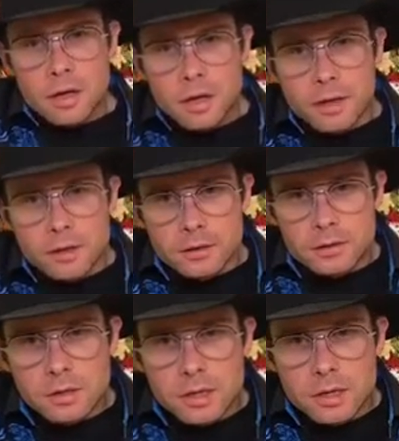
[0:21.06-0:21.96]
and
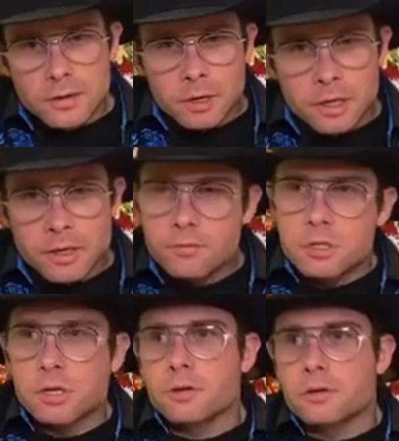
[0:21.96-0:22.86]
everybody that
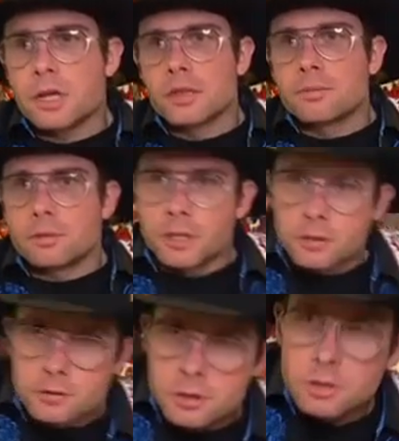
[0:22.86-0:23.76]
was there sang the
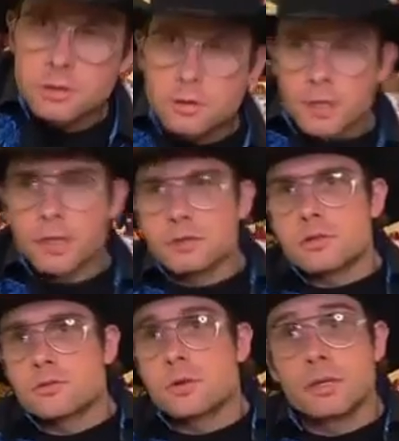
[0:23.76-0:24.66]
particular song that they had
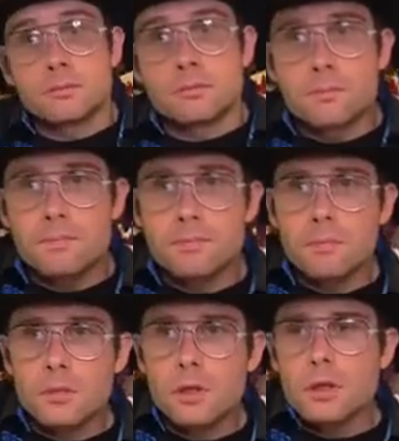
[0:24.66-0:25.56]
just written.
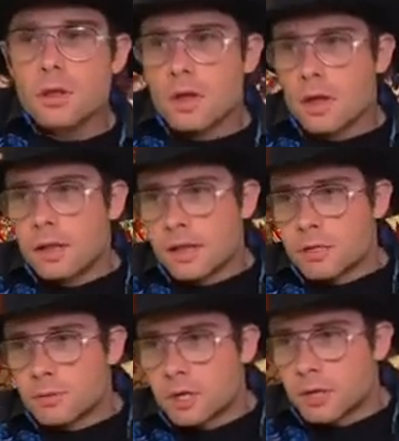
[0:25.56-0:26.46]
And
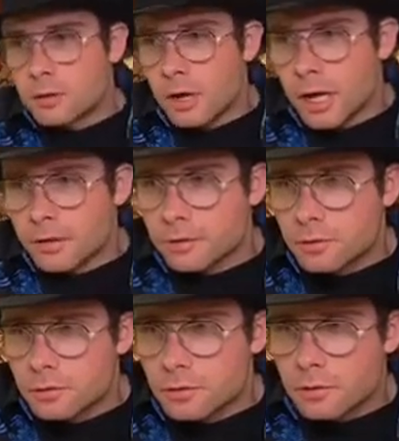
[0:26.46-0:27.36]
this particular night,
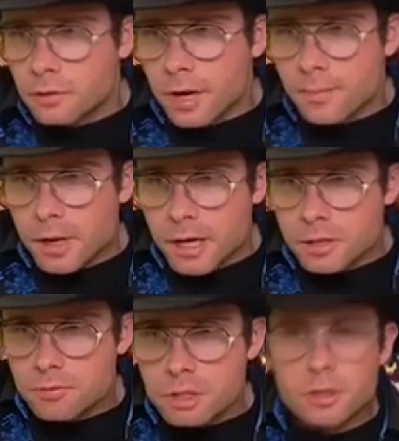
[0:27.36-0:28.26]
Graham
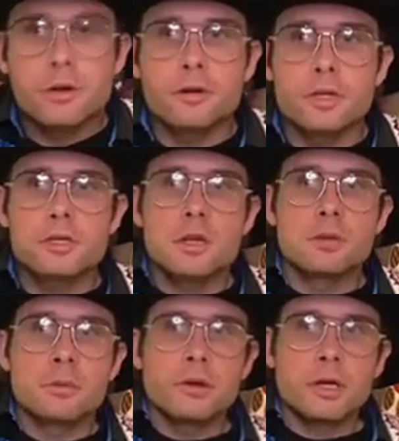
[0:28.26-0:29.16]
Nash was there, he
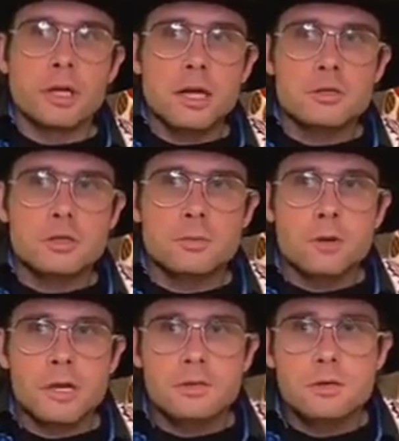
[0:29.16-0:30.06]
sang Mary Cash
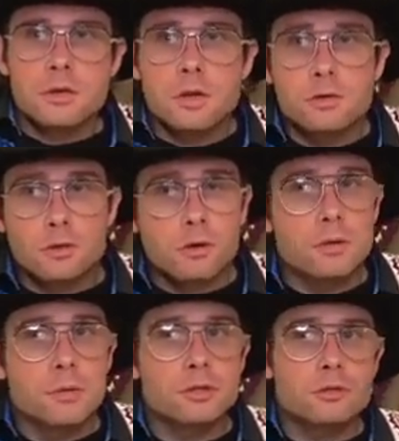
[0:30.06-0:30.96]
Express.
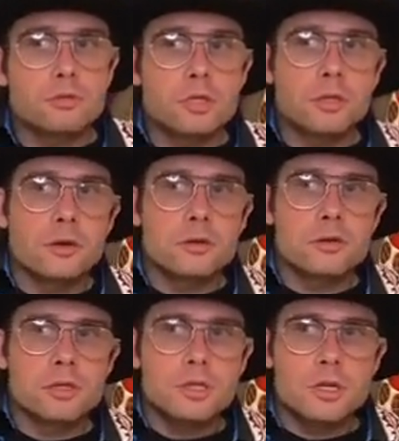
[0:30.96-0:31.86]
Joni Mitchell was there,
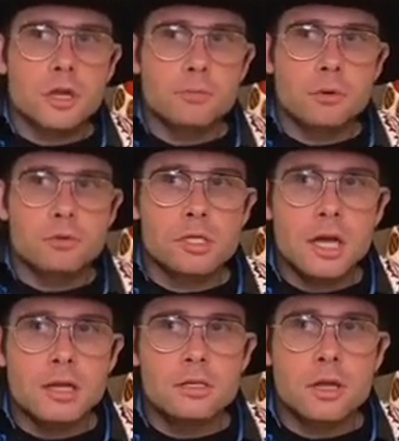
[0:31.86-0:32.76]
she sang Both
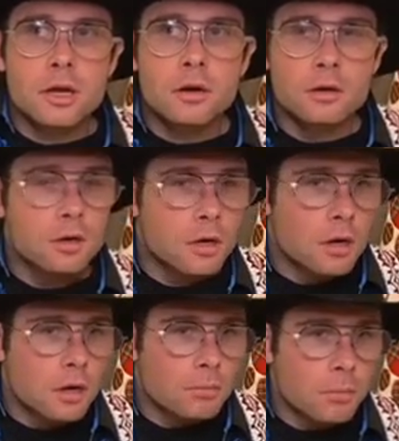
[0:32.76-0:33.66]
Sides Now.
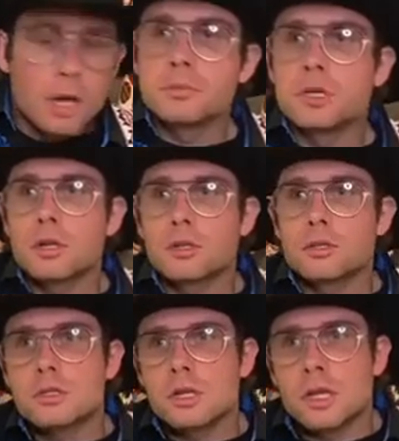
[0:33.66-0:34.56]
Bob
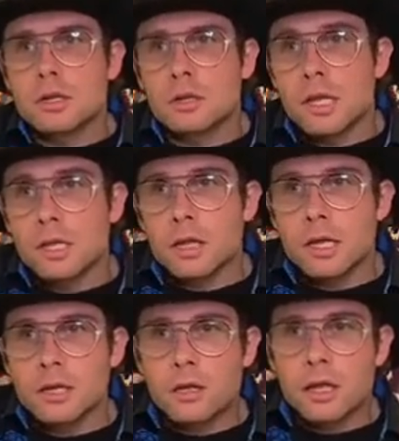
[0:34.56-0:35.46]
Dylan sang Lay,
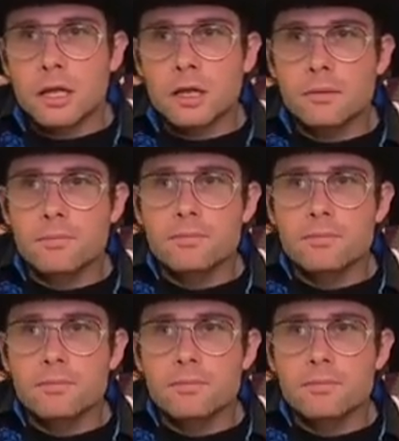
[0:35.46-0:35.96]
Lady, Lay.